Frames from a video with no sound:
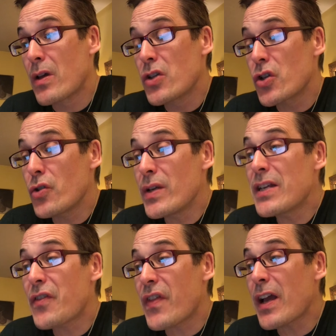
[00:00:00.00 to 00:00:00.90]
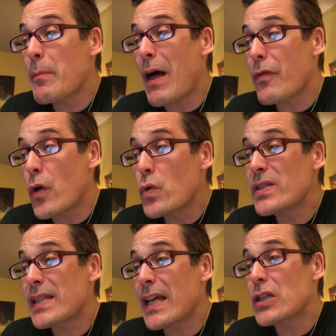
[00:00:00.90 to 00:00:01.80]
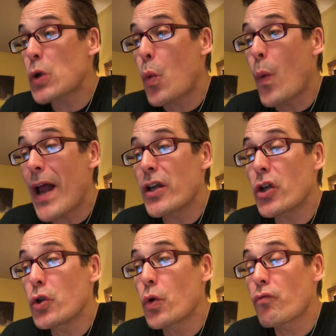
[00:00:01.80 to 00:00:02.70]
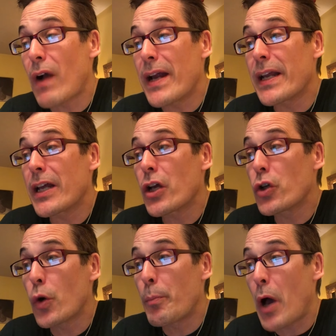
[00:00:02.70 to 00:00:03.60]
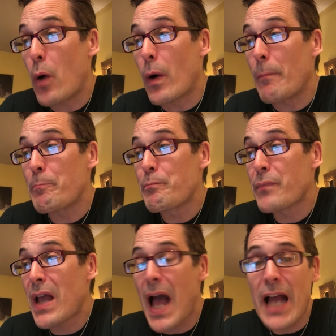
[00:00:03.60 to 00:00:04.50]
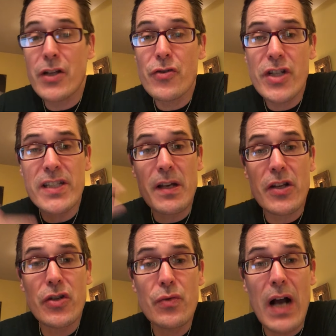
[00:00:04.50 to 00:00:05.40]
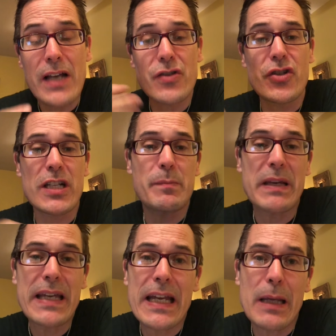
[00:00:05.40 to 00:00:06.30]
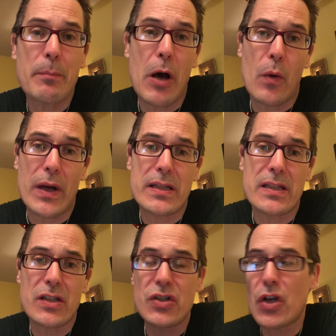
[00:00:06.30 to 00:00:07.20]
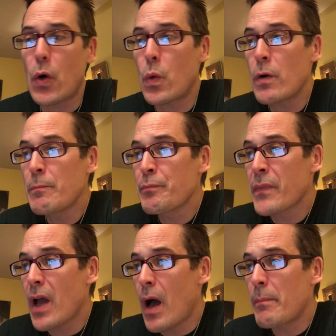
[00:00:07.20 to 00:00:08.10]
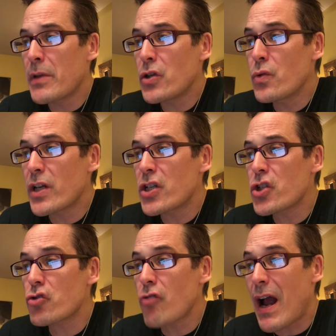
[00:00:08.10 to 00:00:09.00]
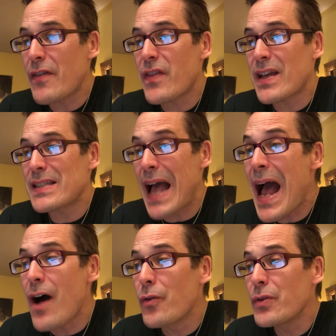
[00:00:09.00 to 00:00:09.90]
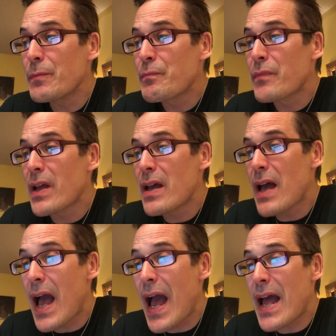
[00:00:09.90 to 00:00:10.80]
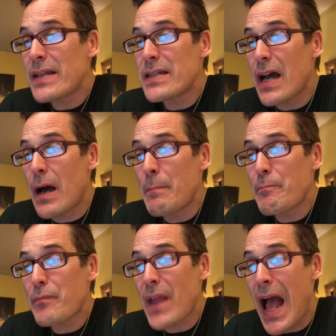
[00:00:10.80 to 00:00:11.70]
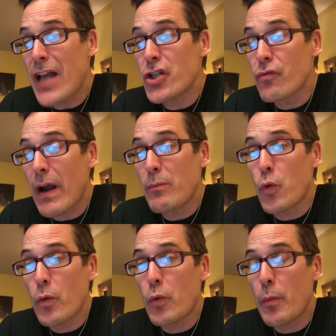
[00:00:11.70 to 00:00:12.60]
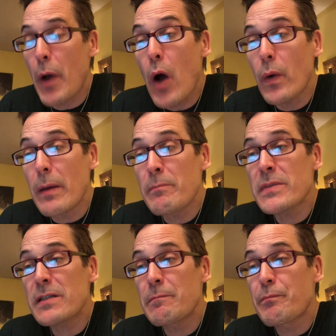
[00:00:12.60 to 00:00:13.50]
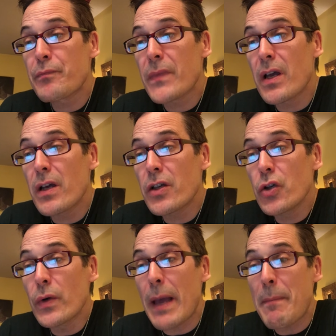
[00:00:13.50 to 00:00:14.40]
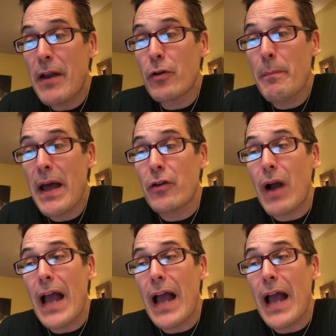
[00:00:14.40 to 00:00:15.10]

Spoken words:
So you need to think about those things when you're writing your poem. And you guys are just beginning poets. So you can just try things out And as you write more and more poems, you'll get better and better.